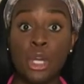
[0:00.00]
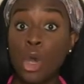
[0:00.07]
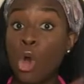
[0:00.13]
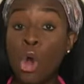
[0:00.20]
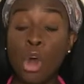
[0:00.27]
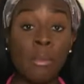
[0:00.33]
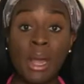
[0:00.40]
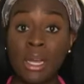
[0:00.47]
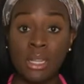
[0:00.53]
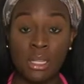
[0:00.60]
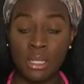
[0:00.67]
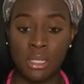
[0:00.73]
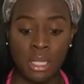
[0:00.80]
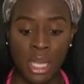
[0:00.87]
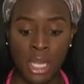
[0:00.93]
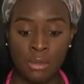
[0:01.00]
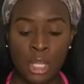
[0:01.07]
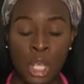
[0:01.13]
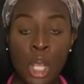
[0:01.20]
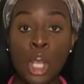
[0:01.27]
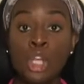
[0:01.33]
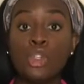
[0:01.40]
It automatically saves,
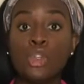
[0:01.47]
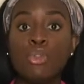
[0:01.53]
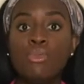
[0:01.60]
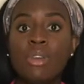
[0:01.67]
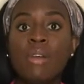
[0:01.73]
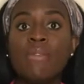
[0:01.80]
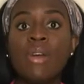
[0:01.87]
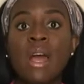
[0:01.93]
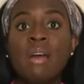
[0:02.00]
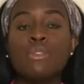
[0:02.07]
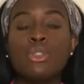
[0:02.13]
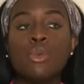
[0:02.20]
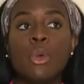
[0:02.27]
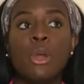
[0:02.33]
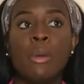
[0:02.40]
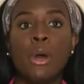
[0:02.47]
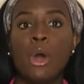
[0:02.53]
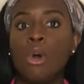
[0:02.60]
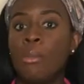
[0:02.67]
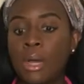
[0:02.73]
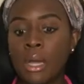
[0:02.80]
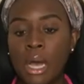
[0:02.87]
so you never have to worry about,
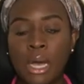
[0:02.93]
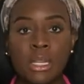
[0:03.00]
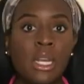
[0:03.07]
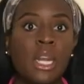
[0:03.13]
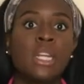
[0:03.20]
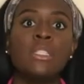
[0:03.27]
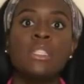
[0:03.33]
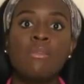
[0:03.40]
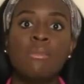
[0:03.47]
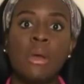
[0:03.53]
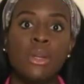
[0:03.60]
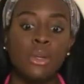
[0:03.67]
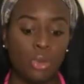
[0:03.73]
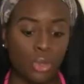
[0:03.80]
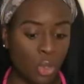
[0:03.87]
oh my god, did I save my notes?